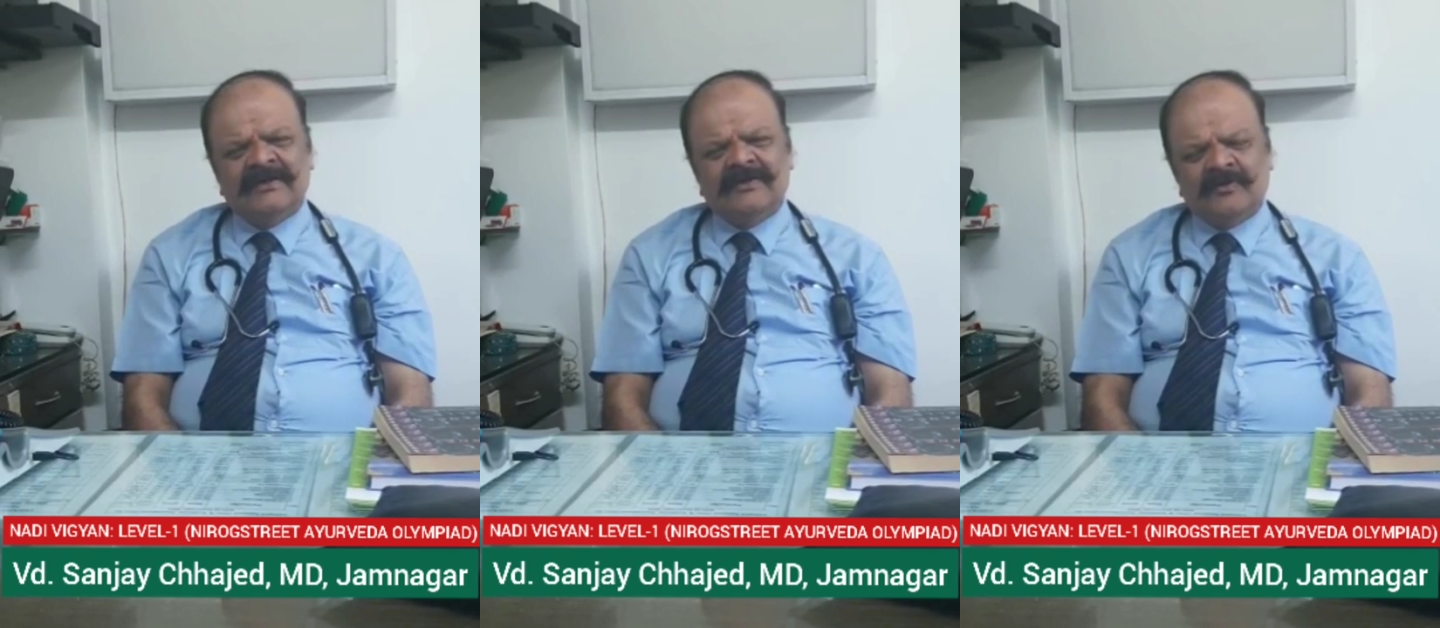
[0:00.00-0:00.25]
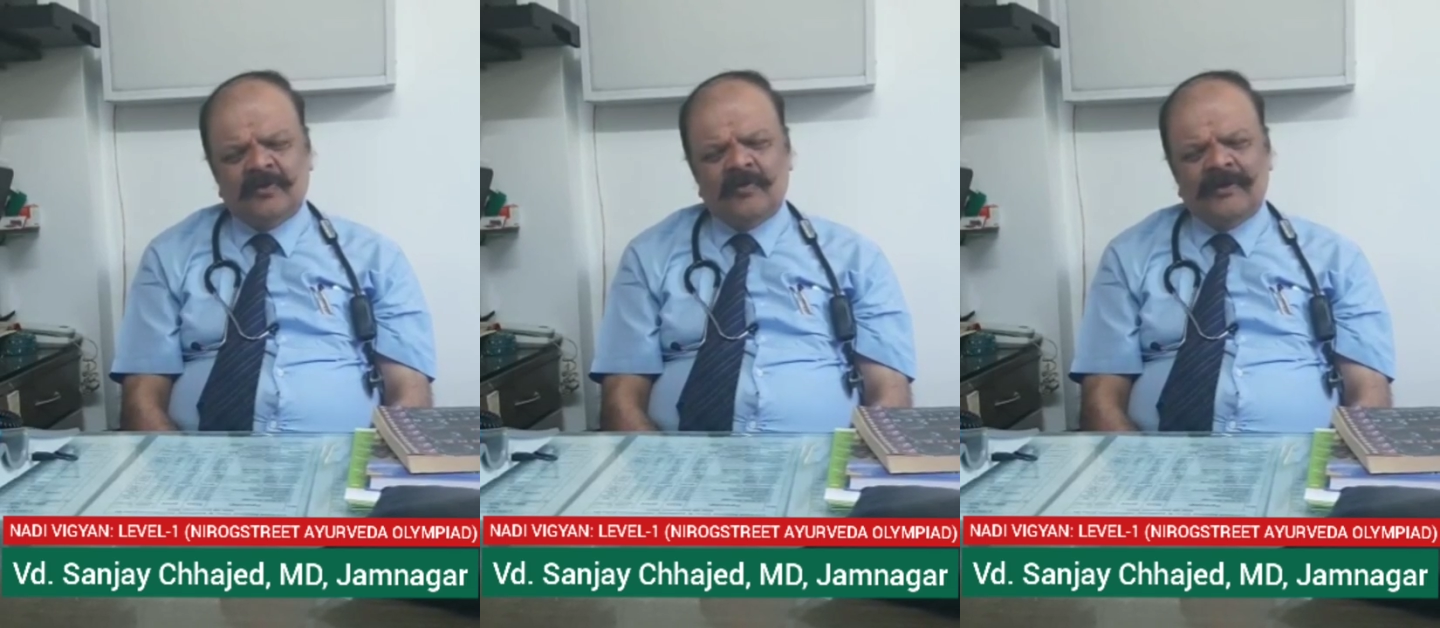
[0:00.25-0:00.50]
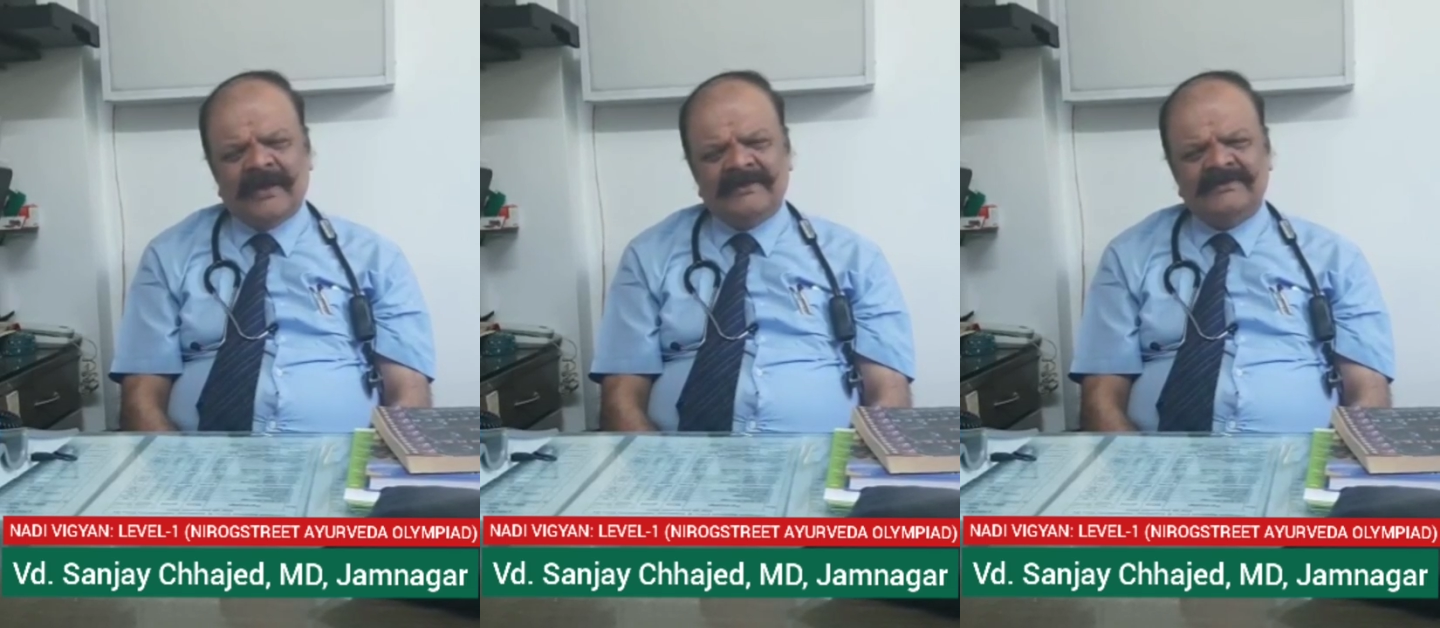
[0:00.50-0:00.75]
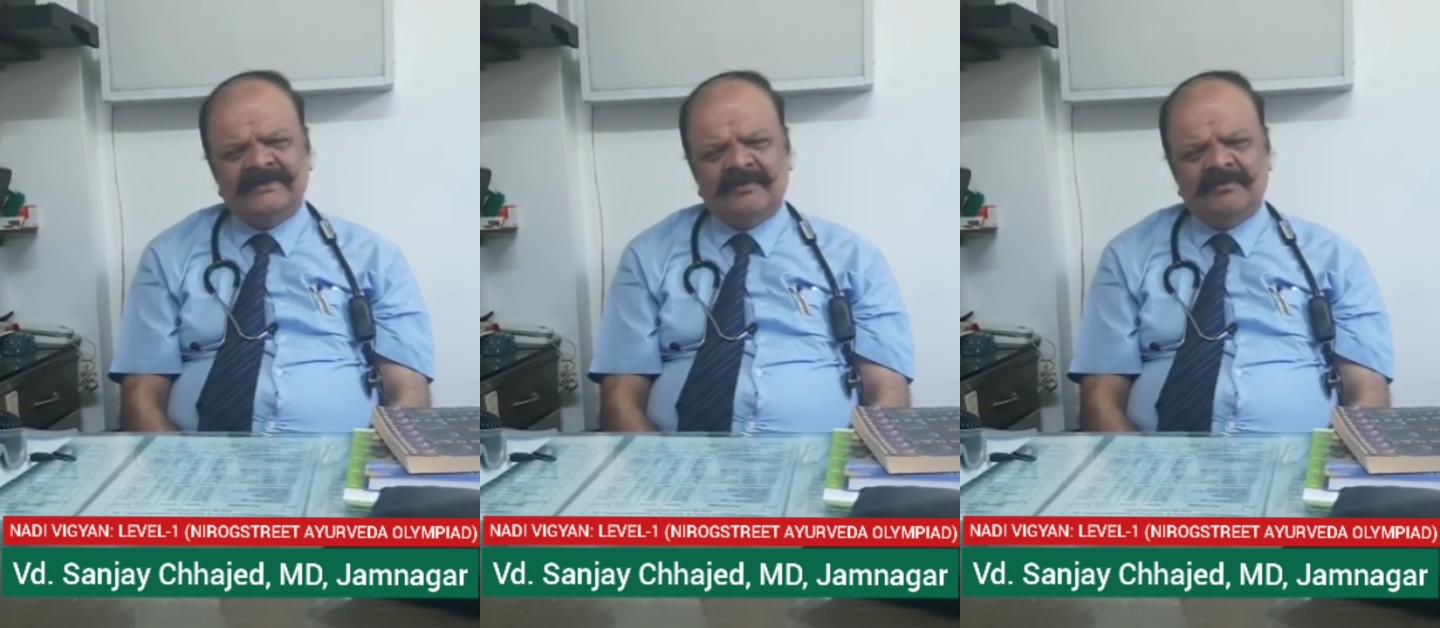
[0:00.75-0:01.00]
known as
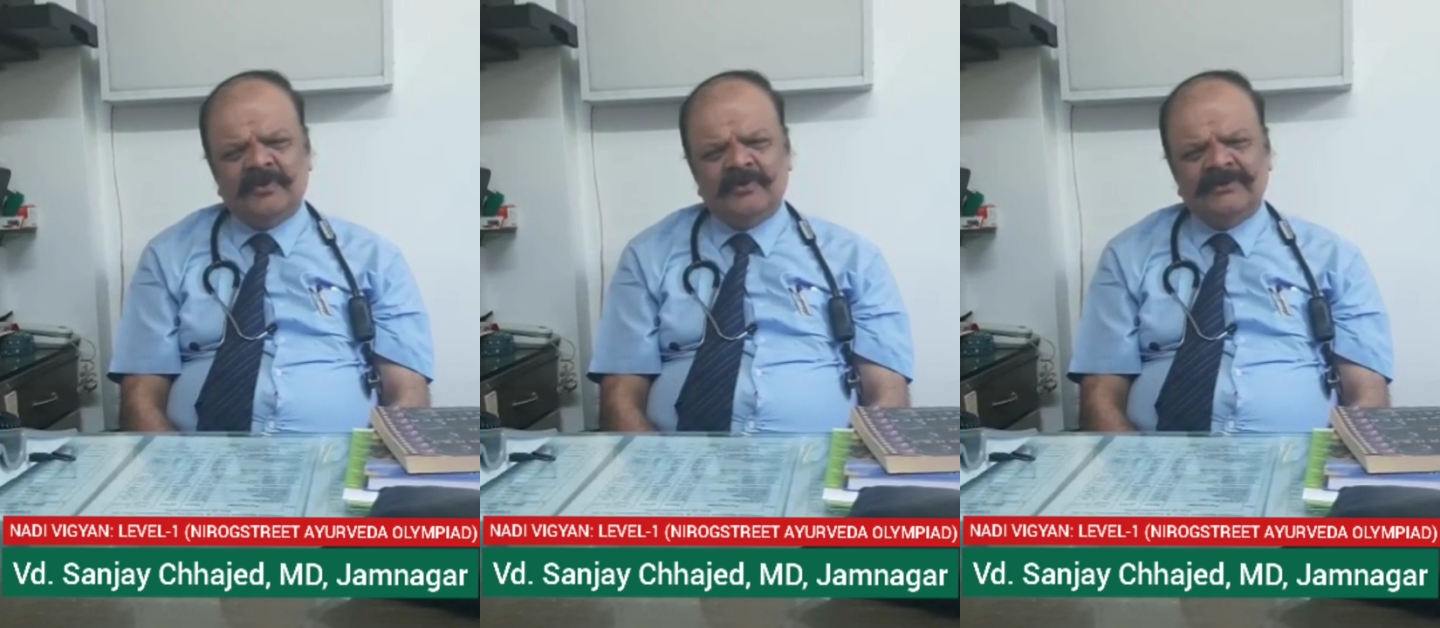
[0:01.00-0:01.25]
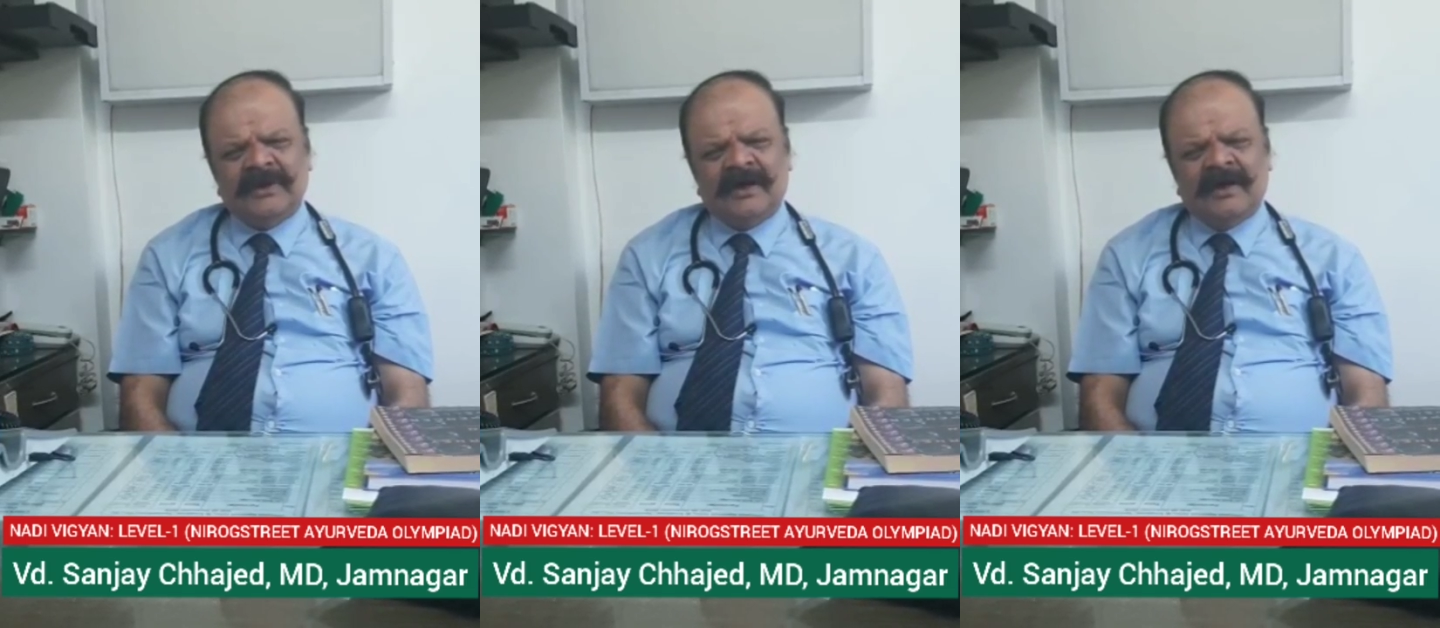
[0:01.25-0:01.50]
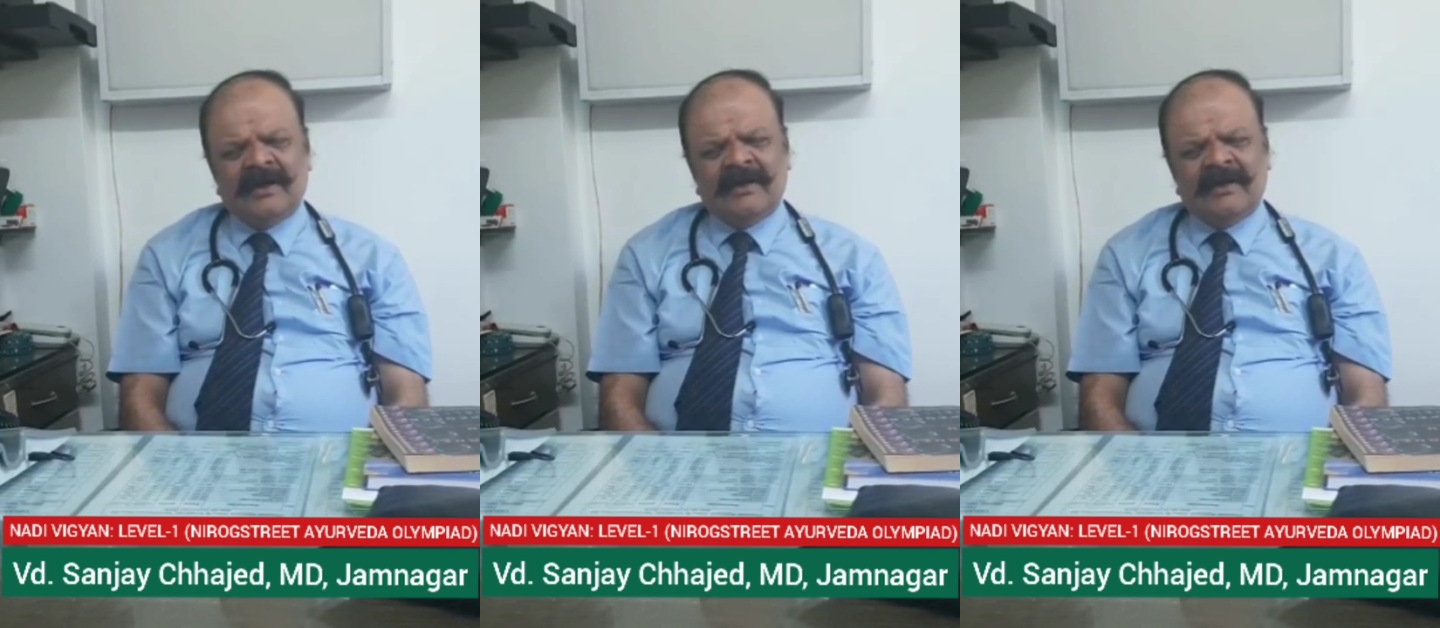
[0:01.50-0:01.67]
subdosha.